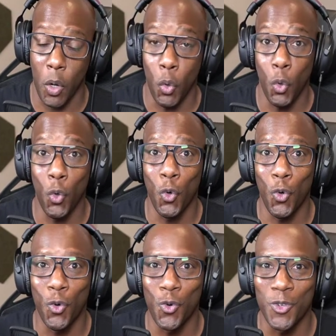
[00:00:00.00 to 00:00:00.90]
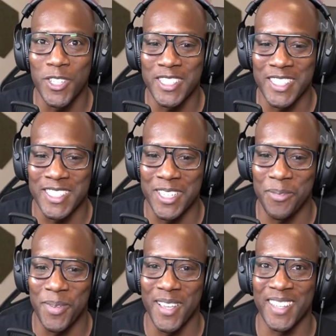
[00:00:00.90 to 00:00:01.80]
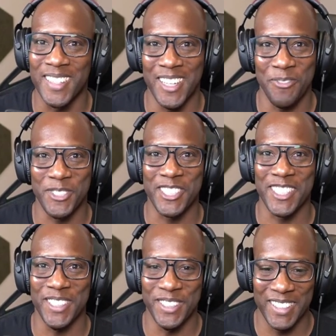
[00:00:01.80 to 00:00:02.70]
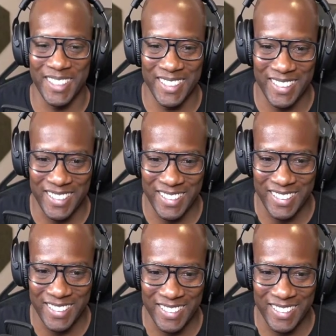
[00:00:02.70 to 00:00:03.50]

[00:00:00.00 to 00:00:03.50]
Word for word: Ooh, this is gonna be a good episode. Lefou.